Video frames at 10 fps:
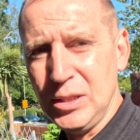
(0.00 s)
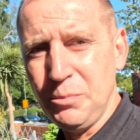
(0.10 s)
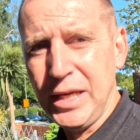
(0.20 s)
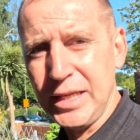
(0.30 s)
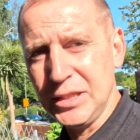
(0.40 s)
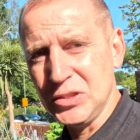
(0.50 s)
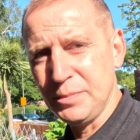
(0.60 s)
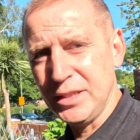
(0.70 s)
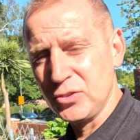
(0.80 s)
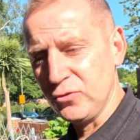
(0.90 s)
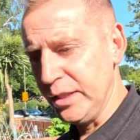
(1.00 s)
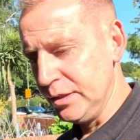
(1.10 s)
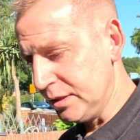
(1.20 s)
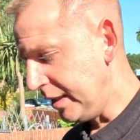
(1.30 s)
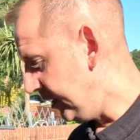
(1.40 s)
a black and a space grey.
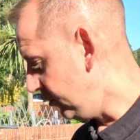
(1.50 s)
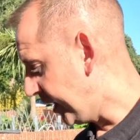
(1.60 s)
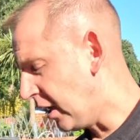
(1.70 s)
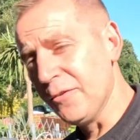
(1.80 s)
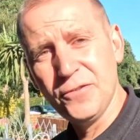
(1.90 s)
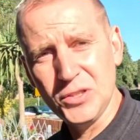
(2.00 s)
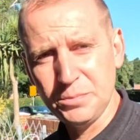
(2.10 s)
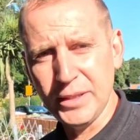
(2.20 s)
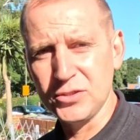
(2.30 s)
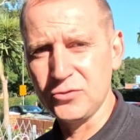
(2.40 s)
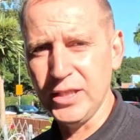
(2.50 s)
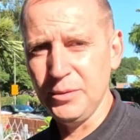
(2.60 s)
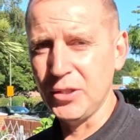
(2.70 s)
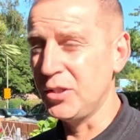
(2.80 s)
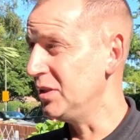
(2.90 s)
Today we're going for the space grey
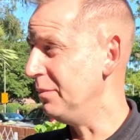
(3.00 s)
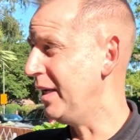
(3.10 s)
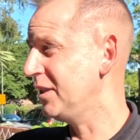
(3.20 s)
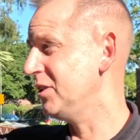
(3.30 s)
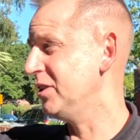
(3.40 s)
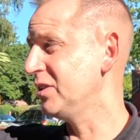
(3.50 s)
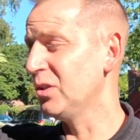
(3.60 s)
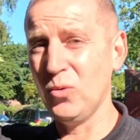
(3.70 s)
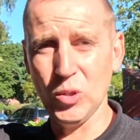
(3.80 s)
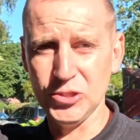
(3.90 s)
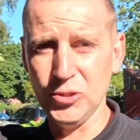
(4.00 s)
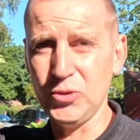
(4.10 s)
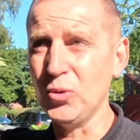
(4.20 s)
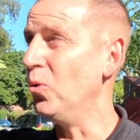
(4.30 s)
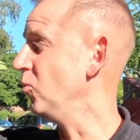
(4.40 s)
because it matches all his new
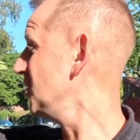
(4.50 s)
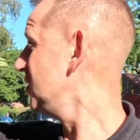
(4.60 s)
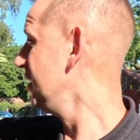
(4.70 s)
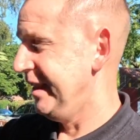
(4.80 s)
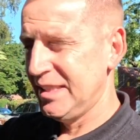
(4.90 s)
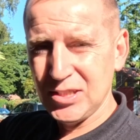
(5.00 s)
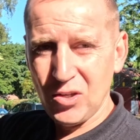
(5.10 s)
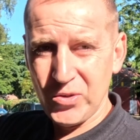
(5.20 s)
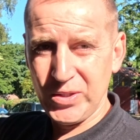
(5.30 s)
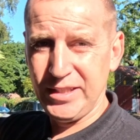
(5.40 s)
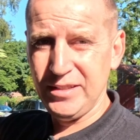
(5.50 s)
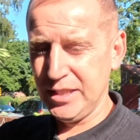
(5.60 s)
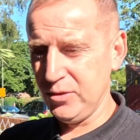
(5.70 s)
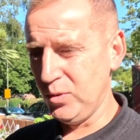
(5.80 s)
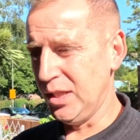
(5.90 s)
doors, his sign
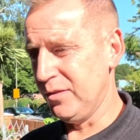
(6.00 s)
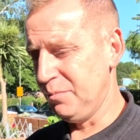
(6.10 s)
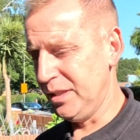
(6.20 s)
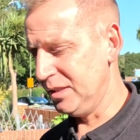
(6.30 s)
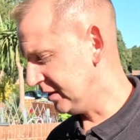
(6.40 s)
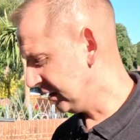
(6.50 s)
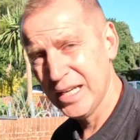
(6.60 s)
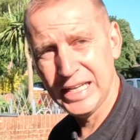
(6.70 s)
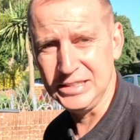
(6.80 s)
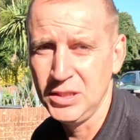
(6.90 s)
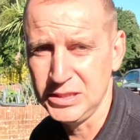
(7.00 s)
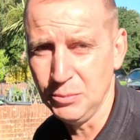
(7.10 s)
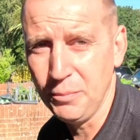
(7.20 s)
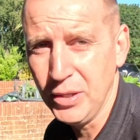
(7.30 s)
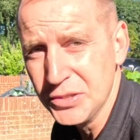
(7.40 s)
and all the other bits. And it's
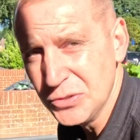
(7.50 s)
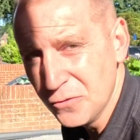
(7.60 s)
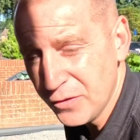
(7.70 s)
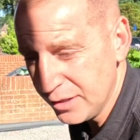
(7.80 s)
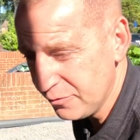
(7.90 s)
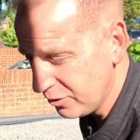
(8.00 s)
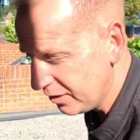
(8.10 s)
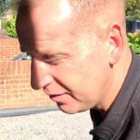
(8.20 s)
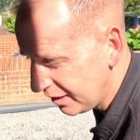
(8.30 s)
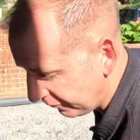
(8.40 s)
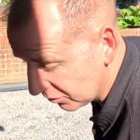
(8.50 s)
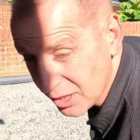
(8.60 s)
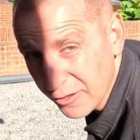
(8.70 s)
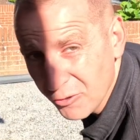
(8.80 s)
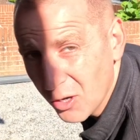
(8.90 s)
my personal favourite. If I was
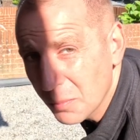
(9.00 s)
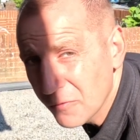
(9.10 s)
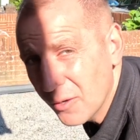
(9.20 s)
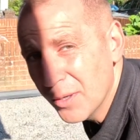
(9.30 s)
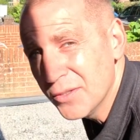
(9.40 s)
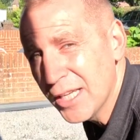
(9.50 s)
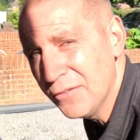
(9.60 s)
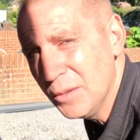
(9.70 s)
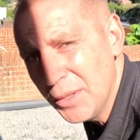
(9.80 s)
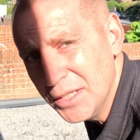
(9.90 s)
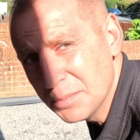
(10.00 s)
going for Hypervolt, it would definitely be the